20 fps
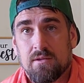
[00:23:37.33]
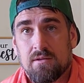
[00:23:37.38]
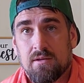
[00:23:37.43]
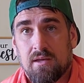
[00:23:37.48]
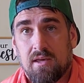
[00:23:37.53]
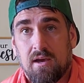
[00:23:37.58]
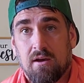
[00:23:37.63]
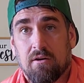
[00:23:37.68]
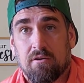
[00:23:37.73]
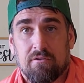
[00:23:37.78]

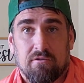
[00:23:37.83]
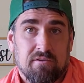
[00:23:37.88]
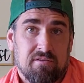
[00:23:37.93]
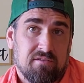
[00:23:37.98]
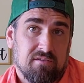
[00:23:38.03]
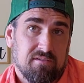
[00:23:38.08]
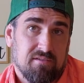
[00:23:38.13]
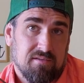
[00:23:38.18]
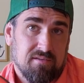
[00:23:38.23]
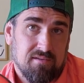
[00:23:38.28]

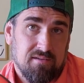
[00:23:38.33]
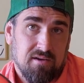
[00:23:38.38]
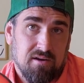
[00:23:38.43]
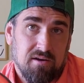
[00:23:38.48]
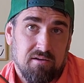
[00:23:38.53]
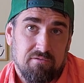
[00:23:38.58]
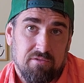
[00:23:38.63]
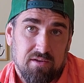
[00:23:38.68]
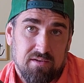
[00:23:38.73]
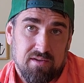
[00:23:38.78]
characteristics
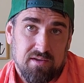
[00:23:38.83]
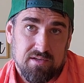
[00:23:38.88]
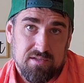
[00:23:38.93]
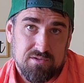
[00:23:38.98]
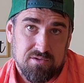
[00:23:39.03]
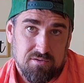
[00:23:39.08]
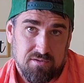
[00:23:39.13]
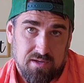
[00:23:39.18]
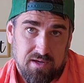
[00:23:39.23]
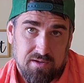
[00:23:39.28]
of the disc
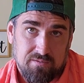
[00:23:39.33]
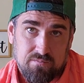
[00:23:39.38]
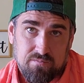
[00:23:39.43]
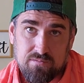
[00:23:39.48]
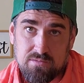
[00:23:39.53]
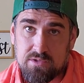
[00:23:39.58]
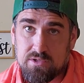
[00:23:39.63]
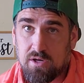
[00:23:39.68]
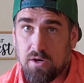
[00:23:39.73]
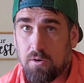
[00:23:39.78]
do that.
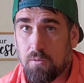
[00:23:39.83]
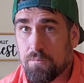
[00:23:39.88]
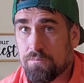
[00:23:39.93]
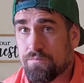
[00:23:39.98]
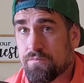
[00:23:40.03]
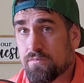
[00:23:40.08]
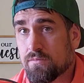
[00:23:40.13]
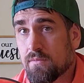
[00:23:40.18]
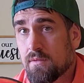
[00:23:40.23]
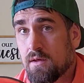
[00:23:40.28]
So
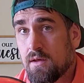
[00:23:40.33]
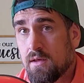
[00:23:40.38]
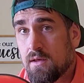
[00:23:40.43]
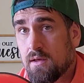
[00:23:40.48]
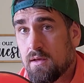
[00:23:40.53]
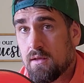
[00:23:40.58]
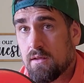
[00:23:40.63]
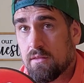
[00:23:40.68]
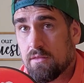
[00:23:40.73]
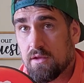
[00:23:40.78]

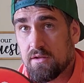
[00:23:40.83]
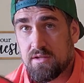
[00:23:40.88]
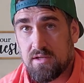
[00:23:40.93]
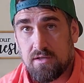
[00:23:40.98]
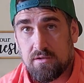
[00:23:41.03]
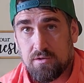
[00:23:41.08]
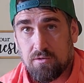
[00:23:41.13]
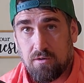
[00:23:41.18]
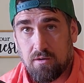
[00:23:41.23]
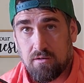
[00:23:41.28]
the
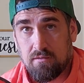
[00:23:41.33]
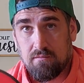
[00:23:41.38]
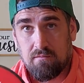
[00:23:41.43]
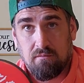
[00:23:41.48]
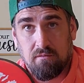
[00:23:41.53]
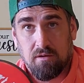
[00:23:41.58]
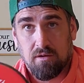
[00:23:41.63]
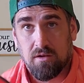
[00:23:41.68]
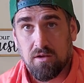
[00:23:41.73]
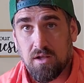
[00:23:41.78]
detour,
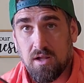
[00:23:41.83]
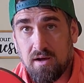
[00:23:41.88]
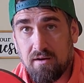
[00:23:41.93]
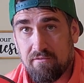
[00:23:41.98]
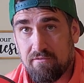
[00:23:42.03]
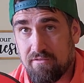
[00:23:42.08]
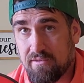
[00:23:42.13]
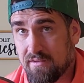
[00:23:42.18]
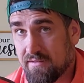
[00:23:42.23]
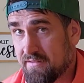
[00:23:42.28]

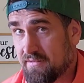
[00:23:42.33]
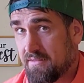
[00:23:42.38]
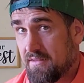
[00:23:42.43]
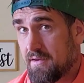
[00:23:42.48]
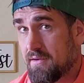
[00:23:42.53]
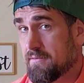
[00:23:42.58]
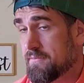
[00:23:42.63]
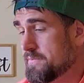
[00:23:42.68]
love this thing.